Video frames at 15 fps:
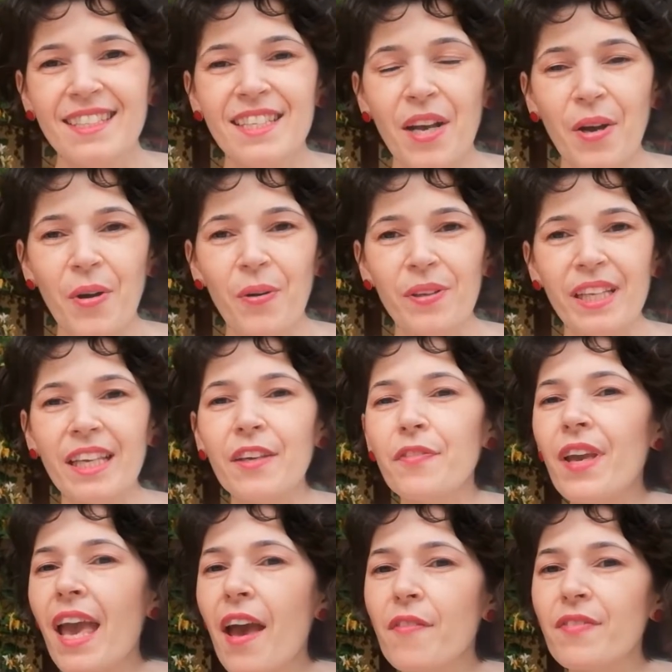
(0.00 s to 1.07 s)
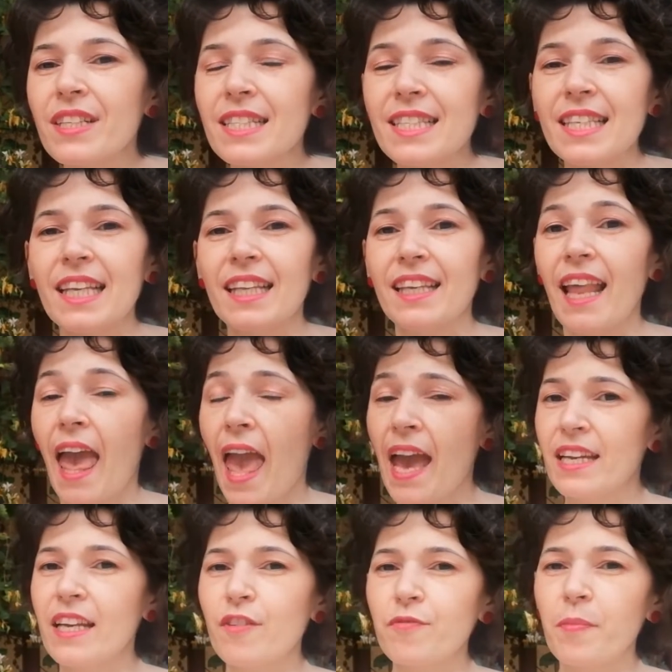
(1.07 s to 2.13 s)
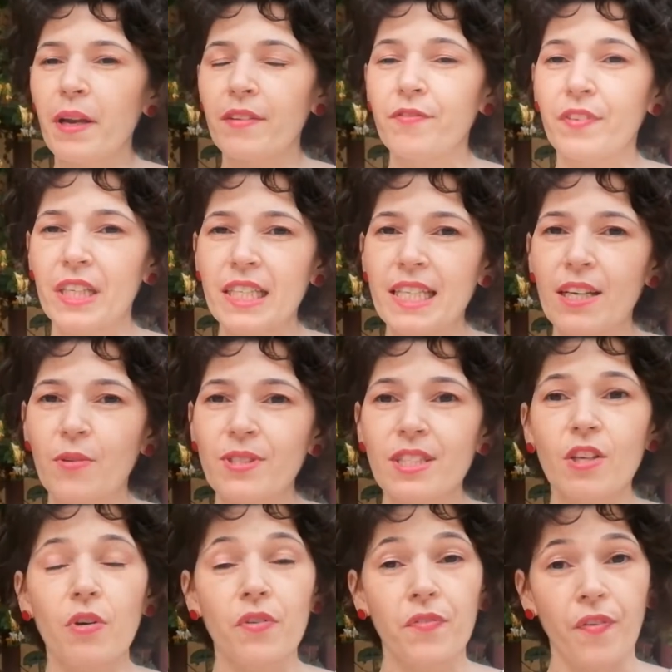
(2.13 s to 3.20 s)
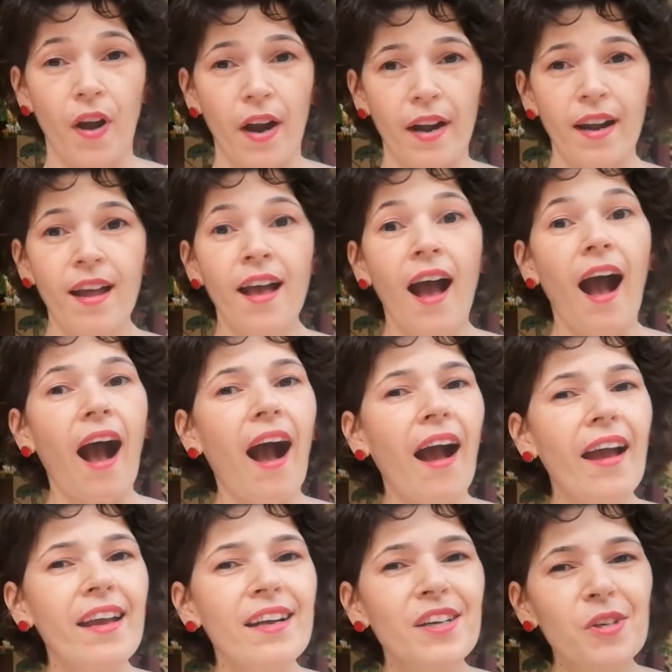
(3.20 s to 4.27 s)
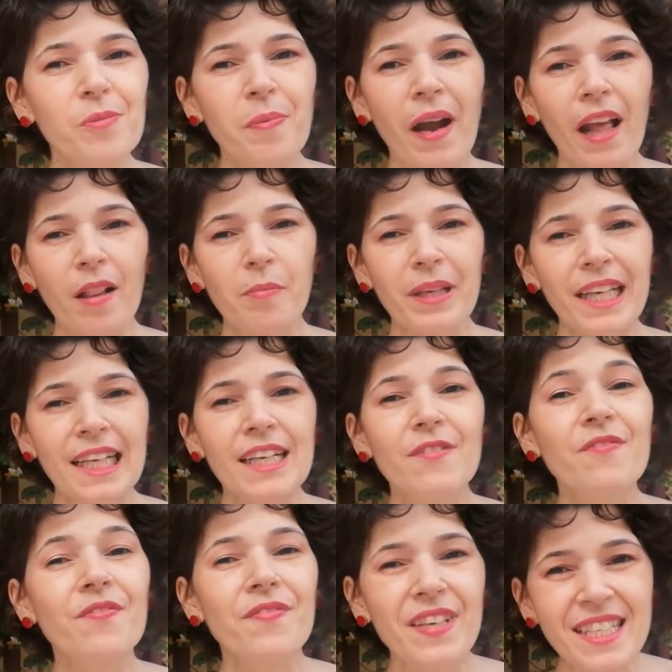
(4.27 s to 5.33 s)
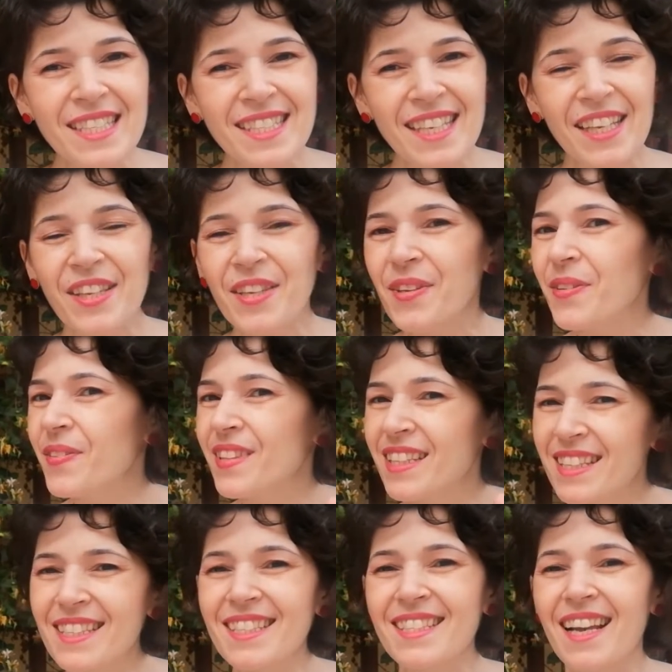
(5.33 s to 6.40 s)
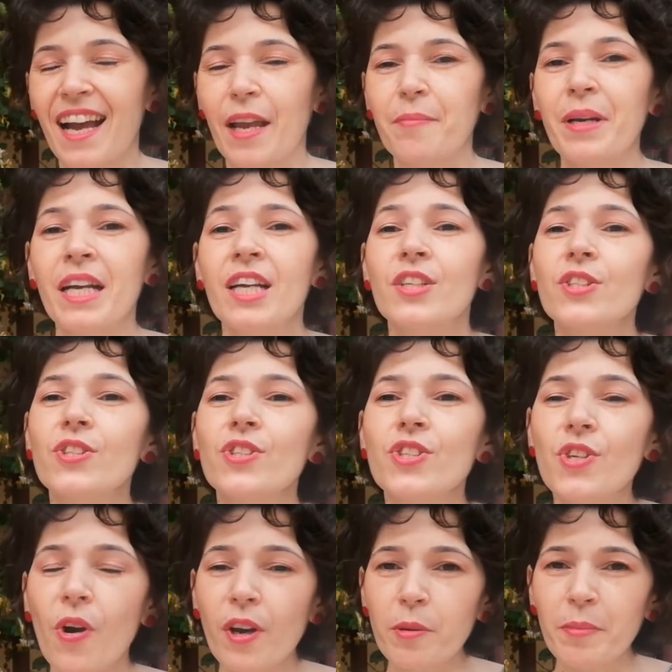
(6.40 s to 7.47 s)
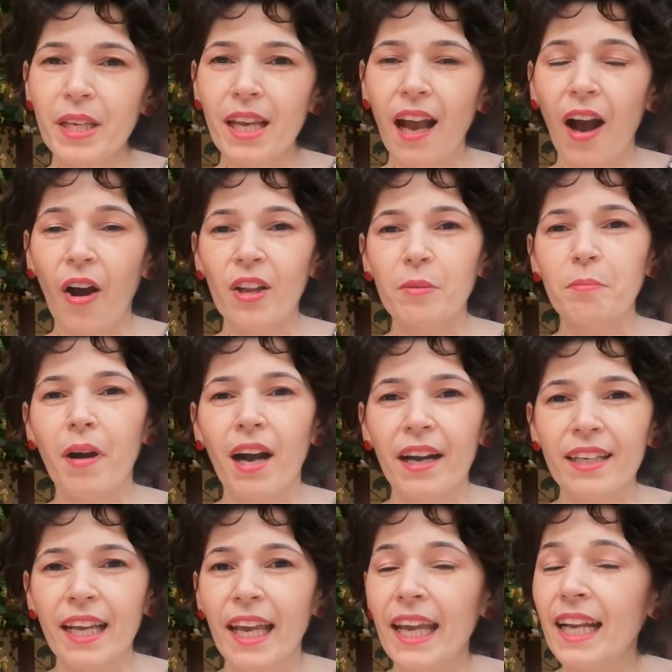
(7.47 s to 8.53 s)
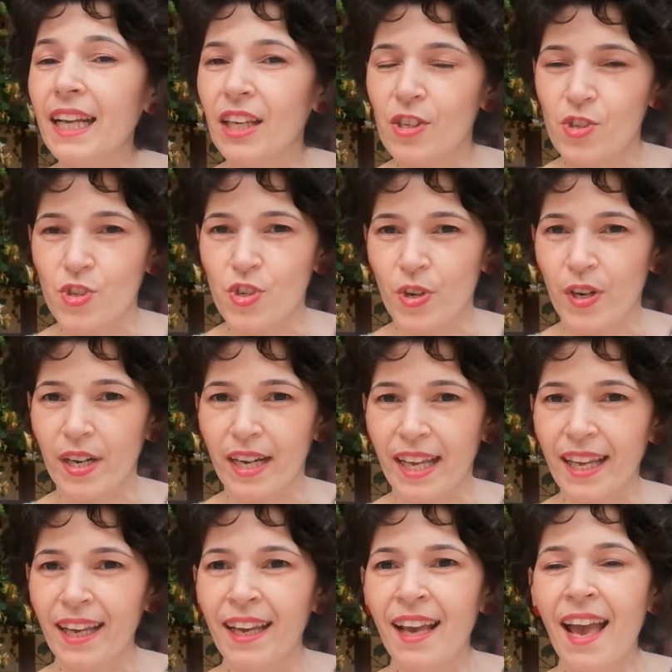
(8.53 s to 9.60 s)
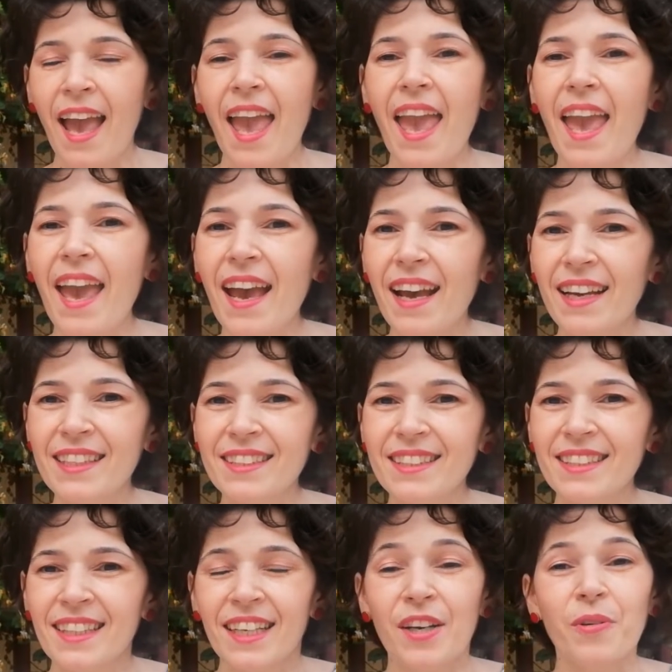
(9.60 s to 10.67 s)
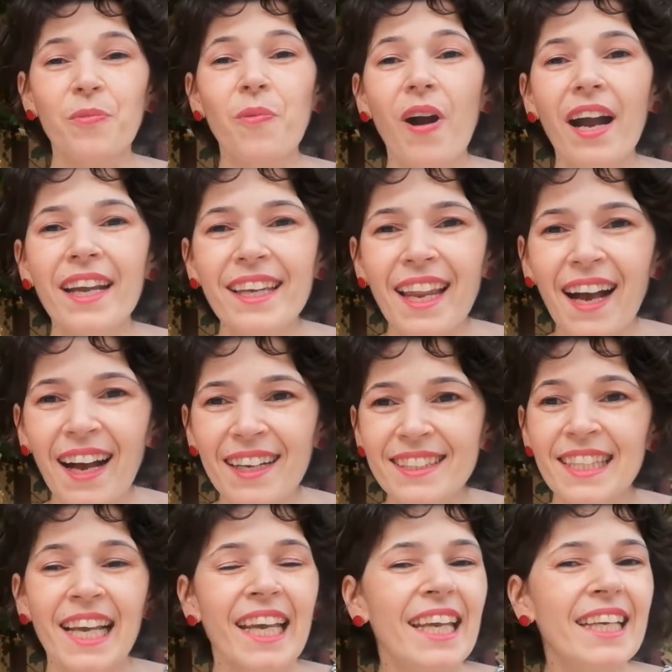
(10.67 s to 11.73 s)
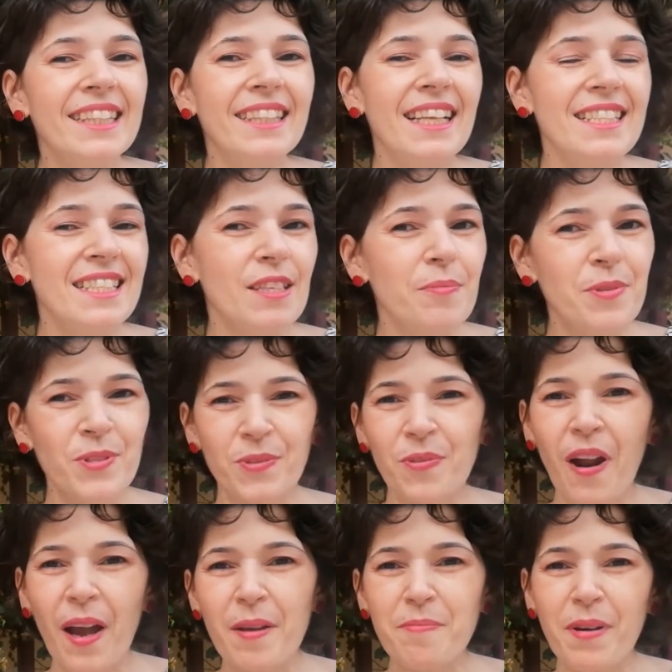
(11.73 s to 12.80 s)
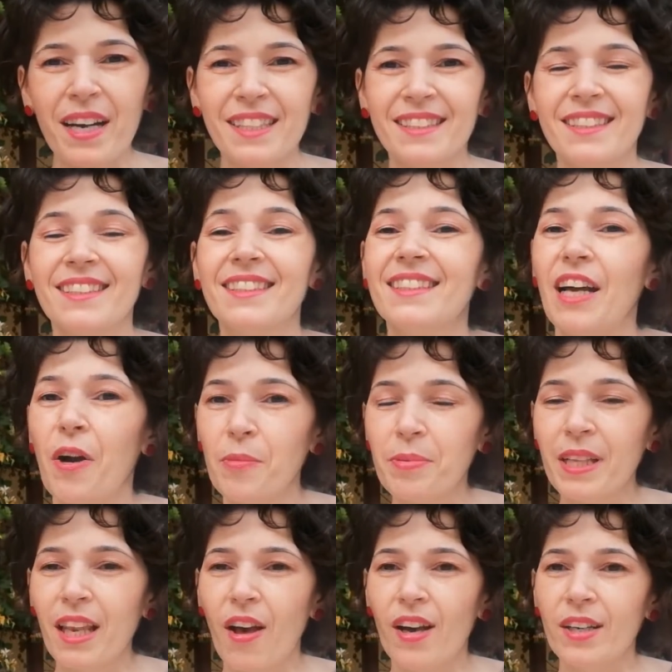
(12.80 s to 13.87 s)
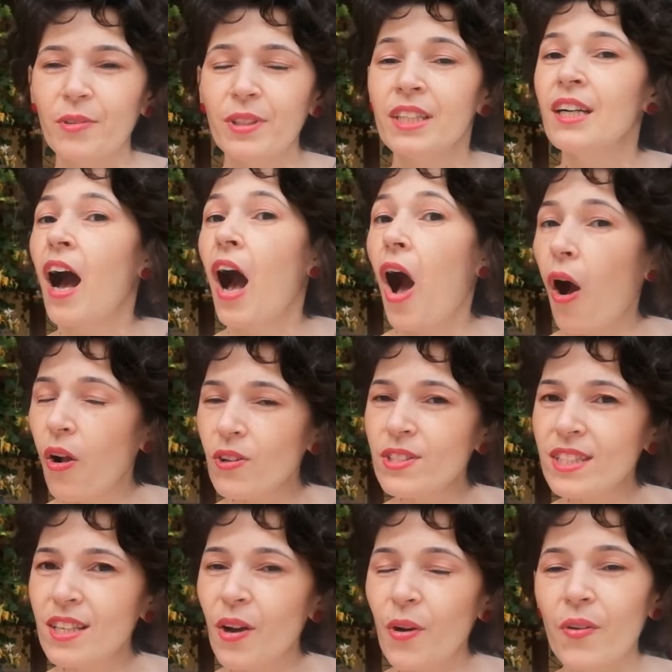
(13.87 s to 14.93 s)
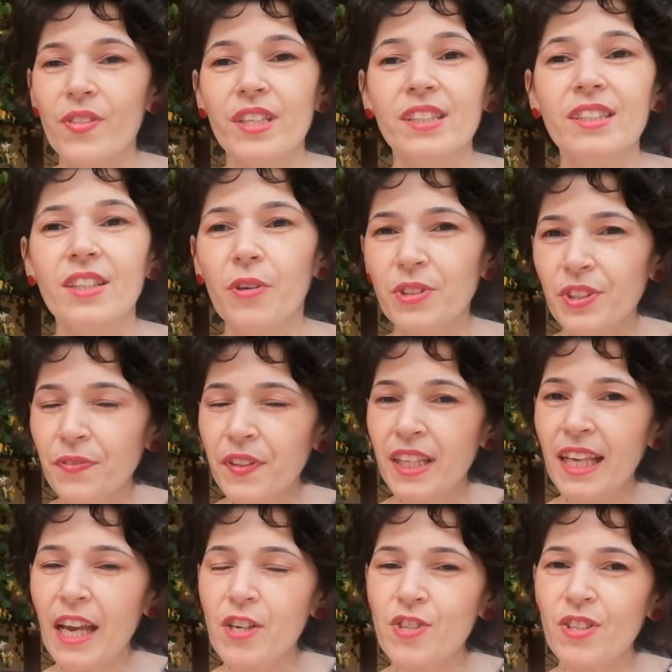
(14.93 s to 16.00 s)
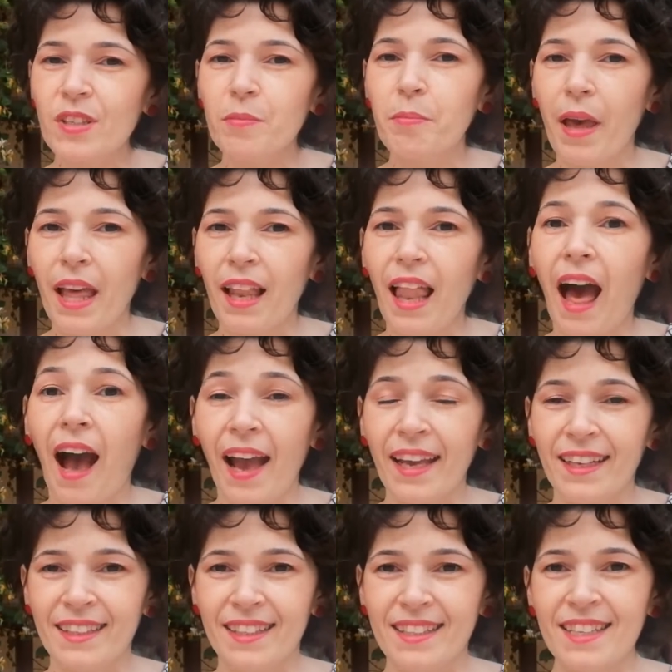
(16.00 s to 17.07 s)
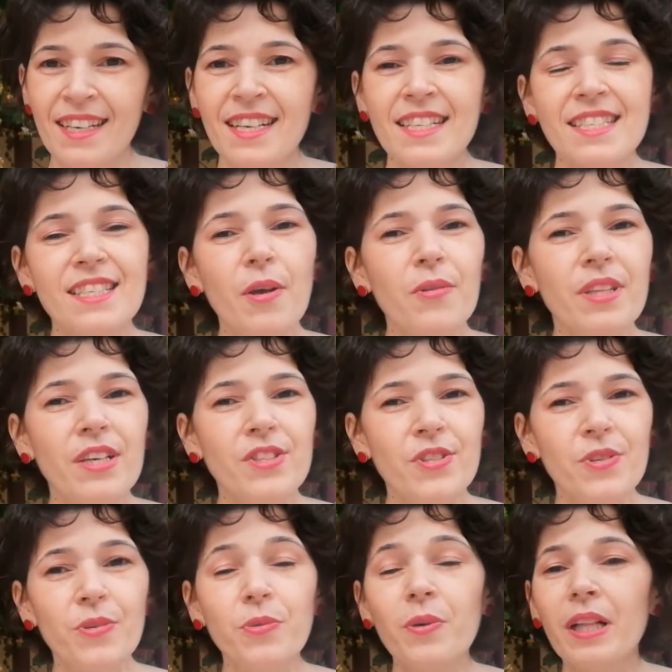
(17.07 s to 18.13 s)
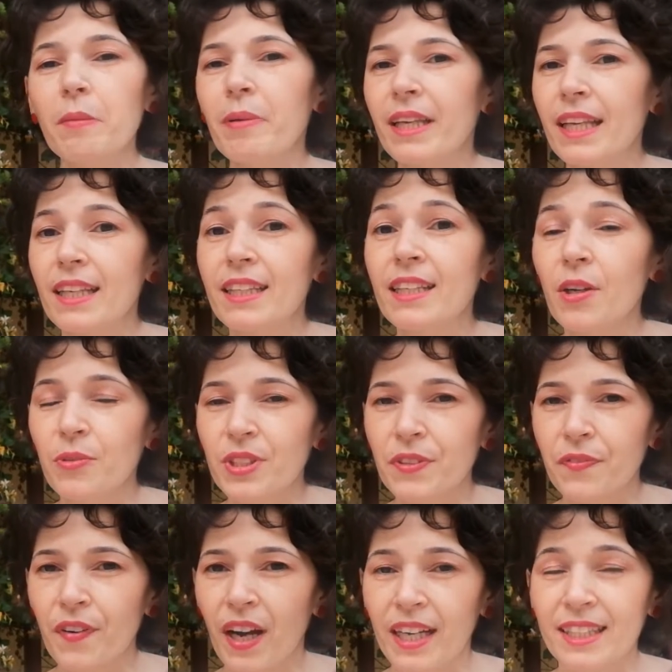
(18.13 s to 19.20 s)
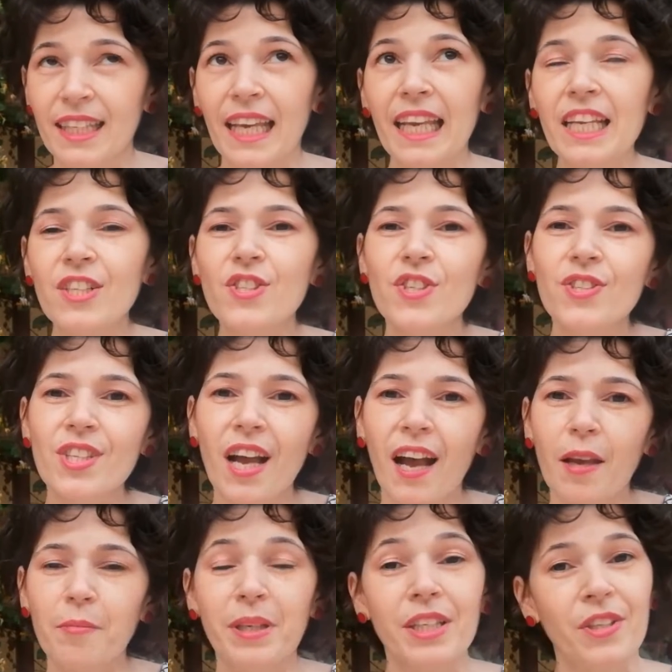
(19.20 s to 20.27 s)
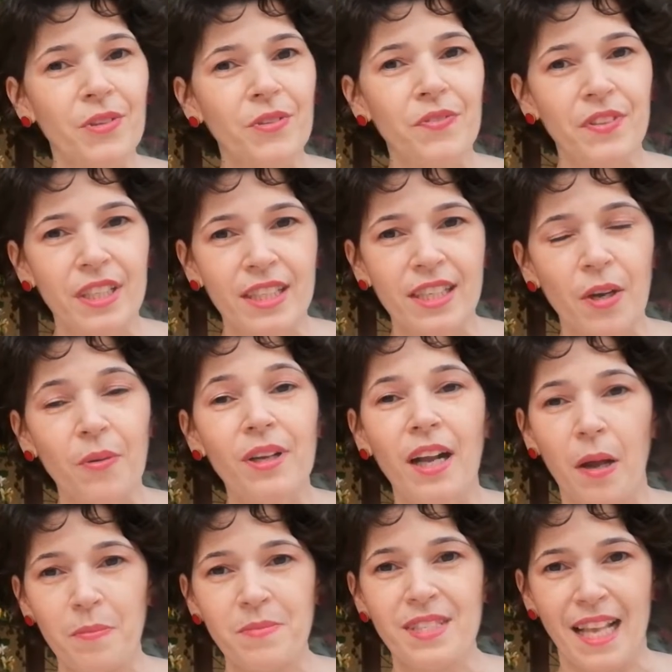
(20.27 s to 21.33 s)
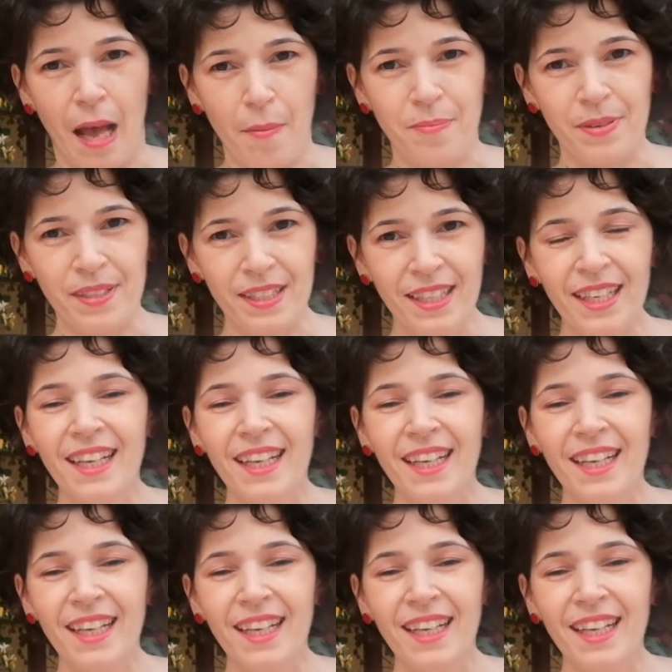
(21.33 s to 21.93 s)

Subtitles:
So if you haven't seen any of my videos so far, I hope I'll be convincing you this time to join me on my English journey. And why not hit the subscribe button down below, also the notification bell icon, so that you will be notified each time a new video comes up.